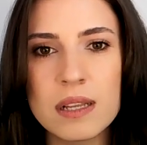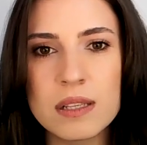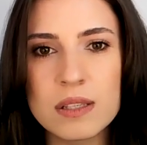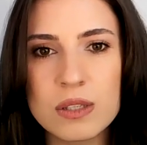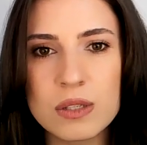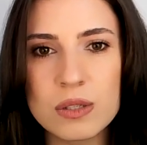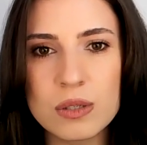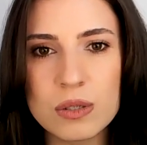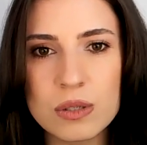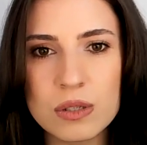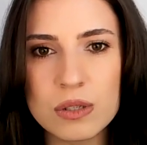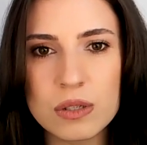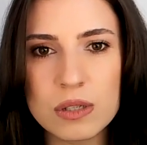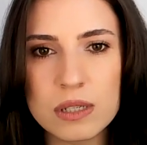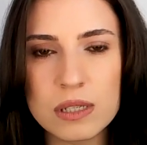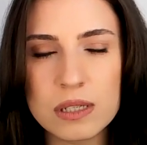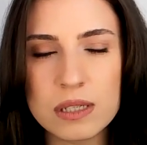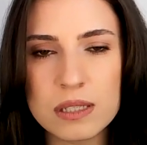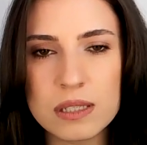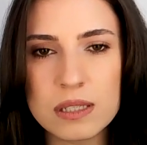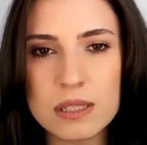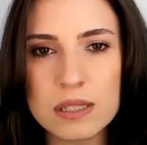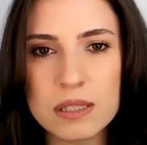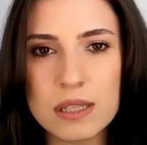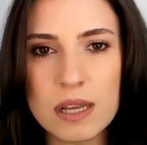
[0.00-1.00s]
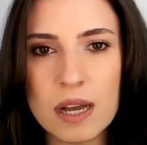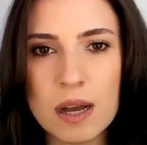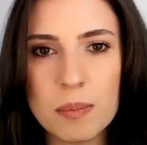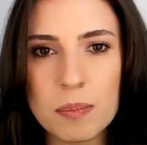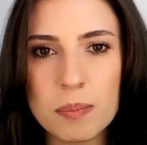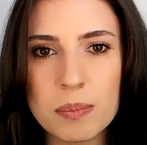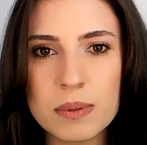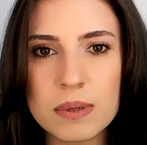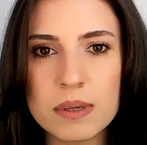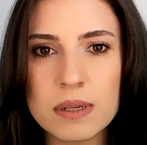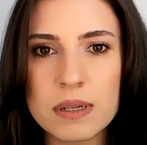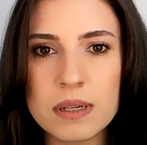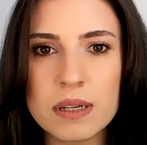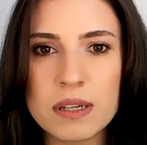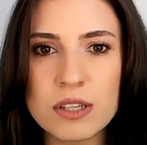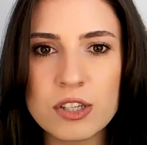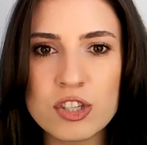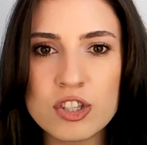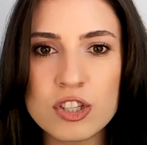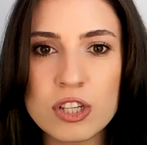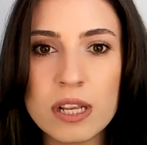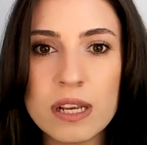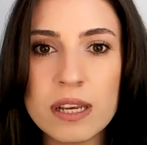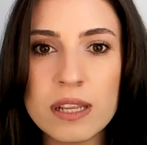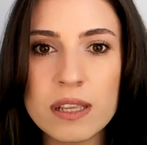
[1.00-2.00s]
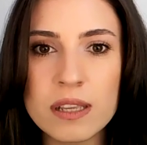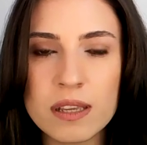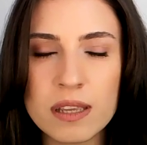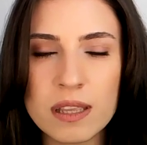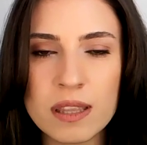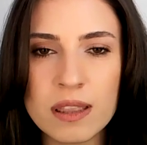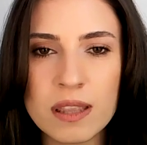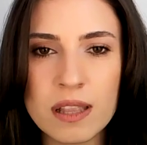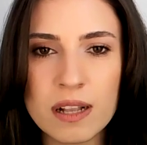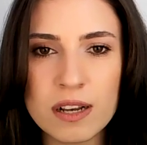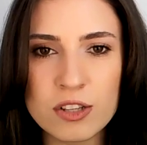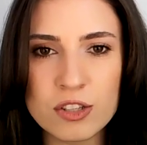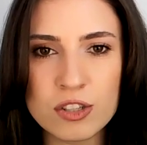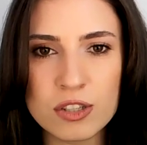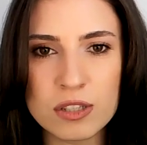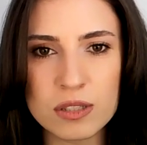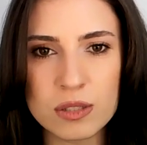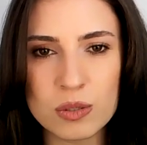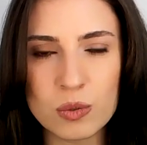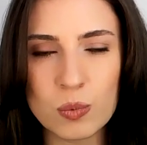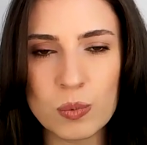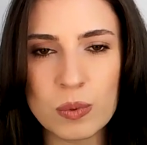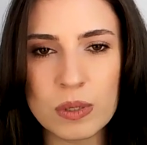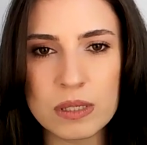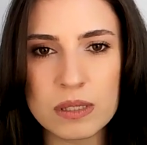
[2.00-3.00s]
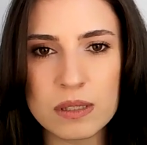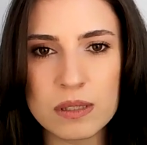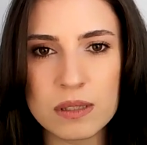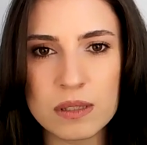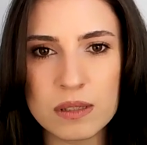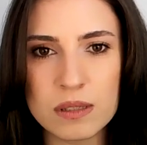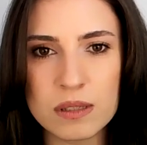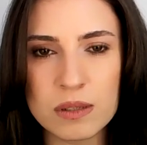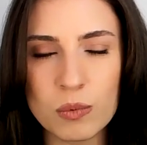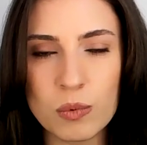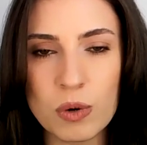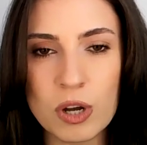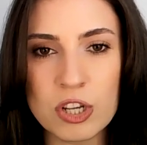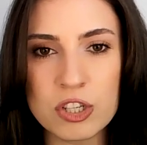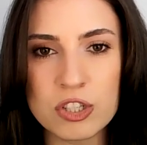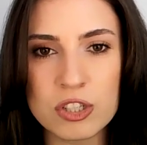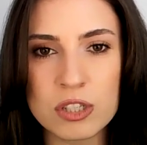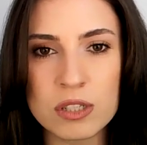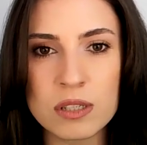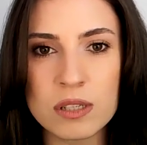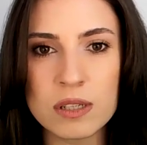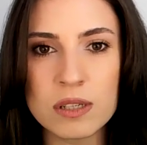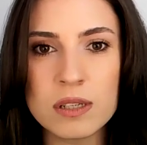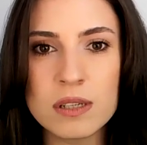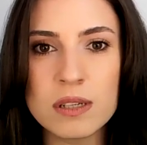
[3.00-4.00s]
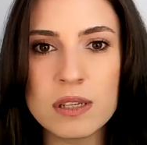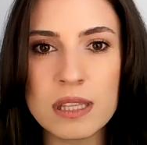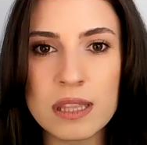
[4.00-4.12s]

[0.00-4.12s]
to stop sharing intelligence with Washington,